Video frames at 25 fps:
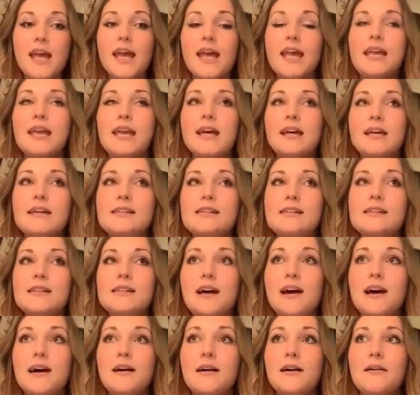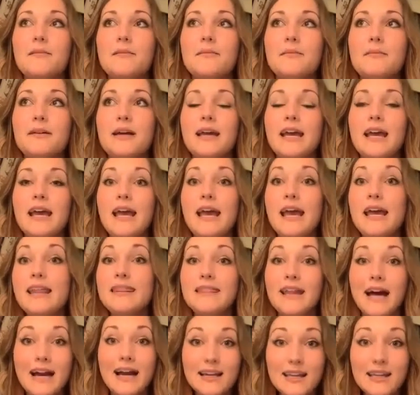And
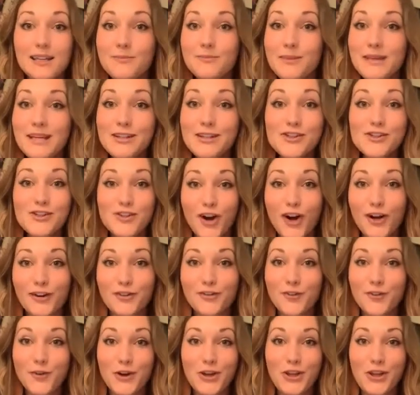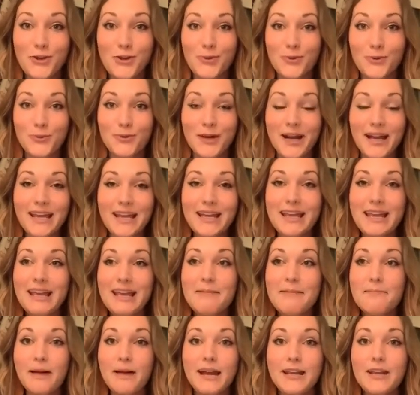that can be a start for you, right?
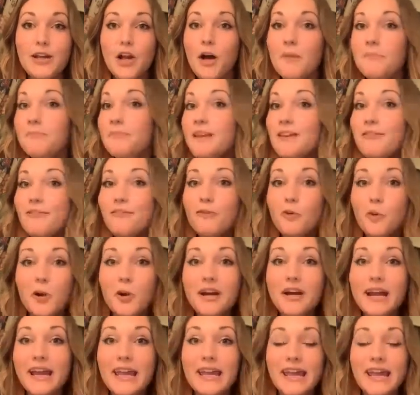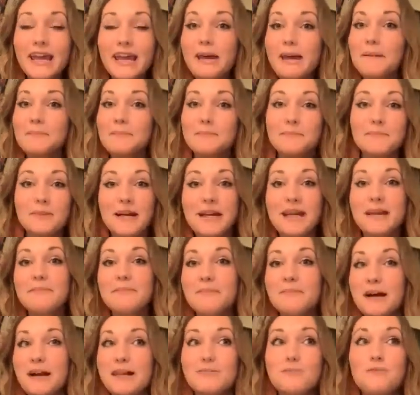It might not be 4 a.m., but it
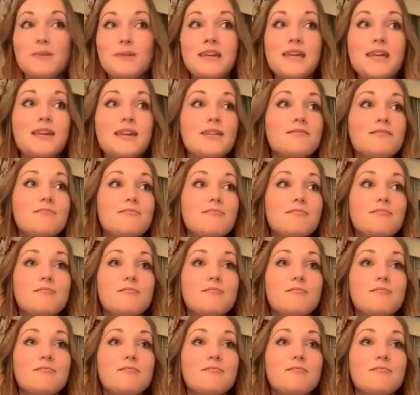might be,